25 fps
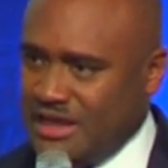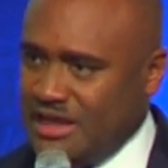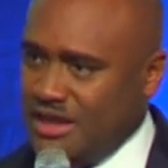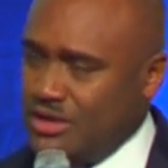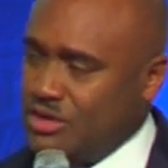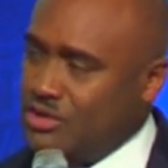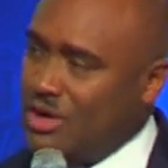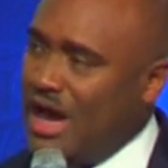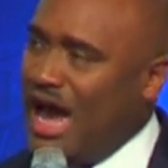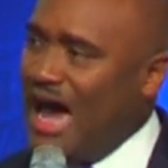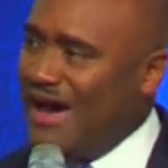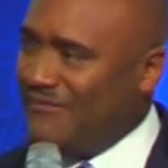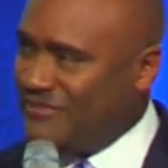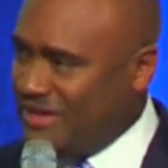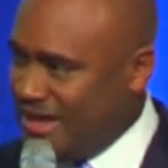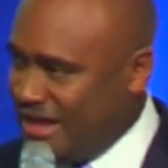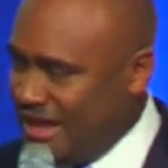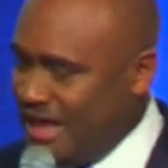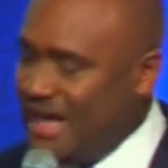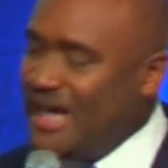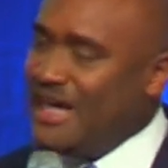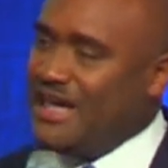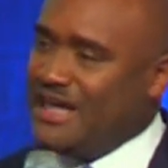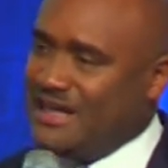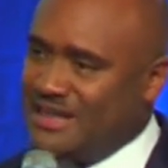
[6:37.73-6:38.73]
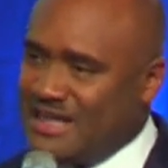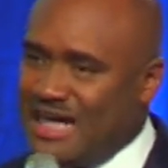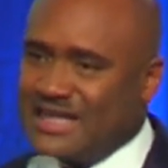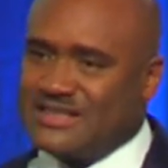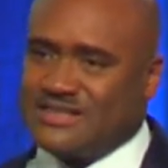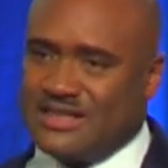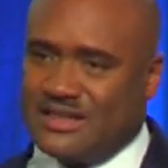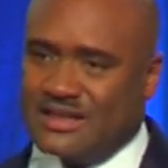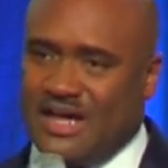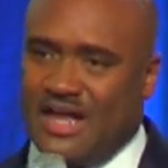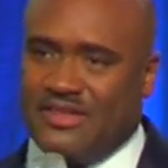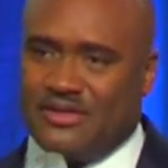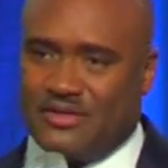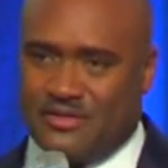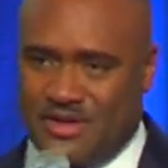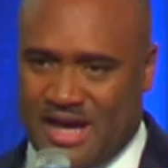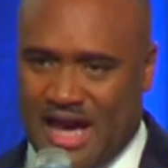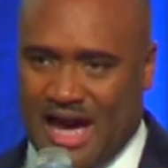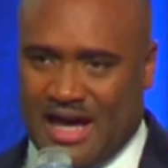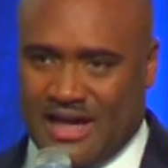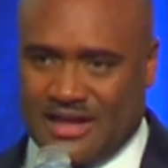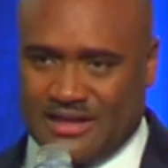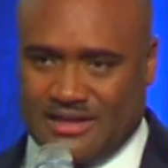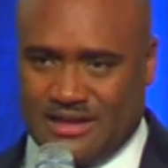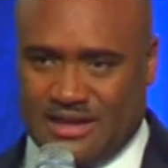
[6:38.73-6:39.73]
You have a healing, that's another
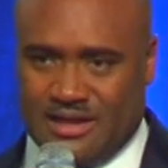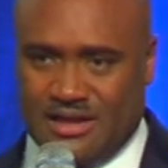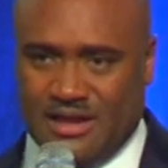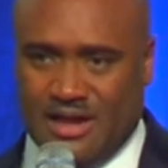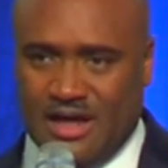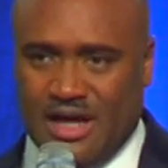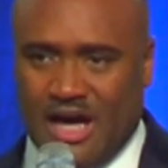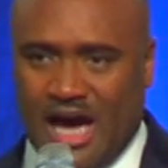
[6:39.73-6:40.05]
reality.